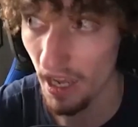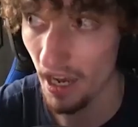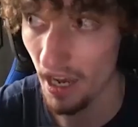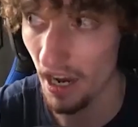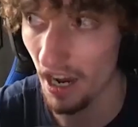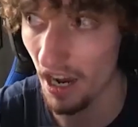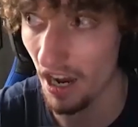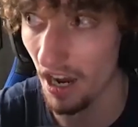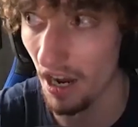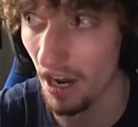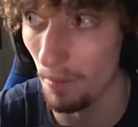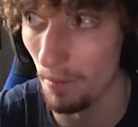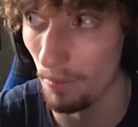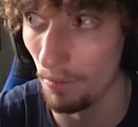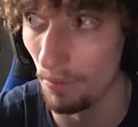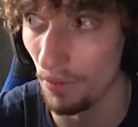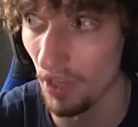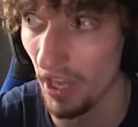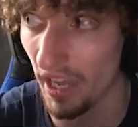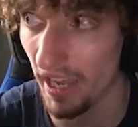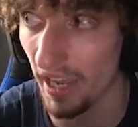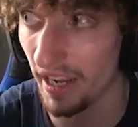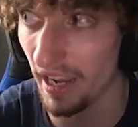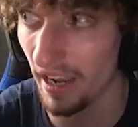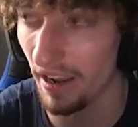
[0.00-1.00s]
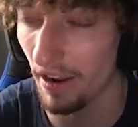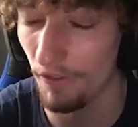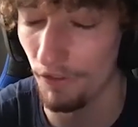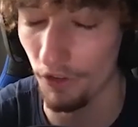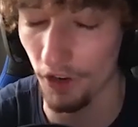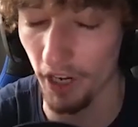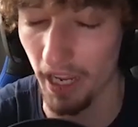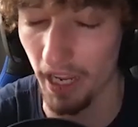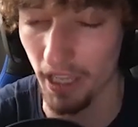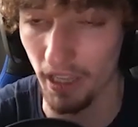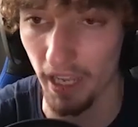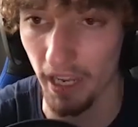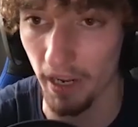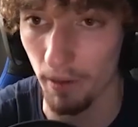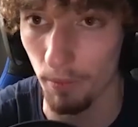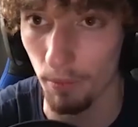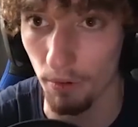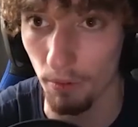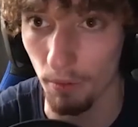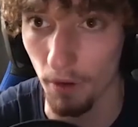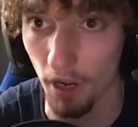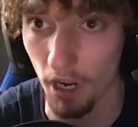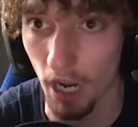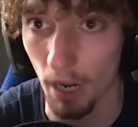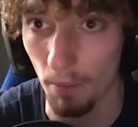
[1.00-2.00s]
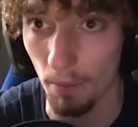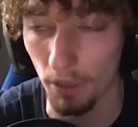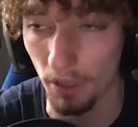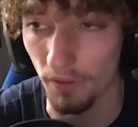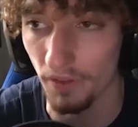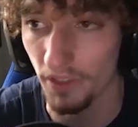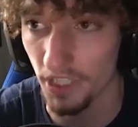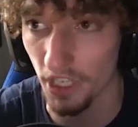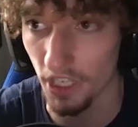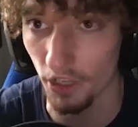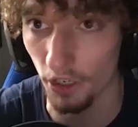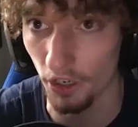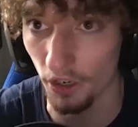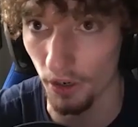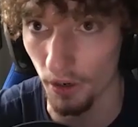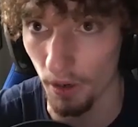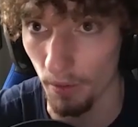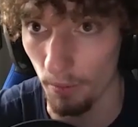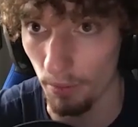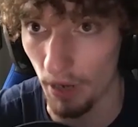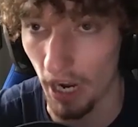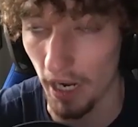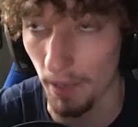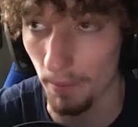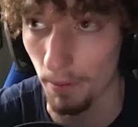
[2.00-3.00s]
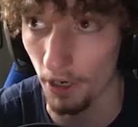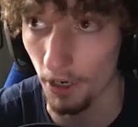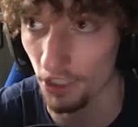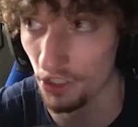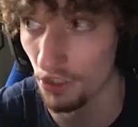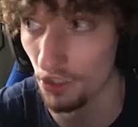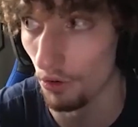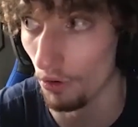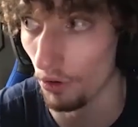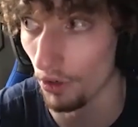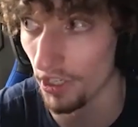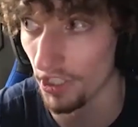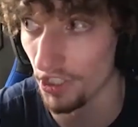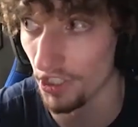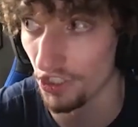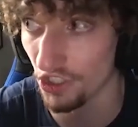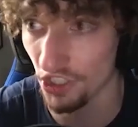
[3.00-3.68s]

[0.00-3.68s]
Like, I forget, like, a couple of his other body parts and organs,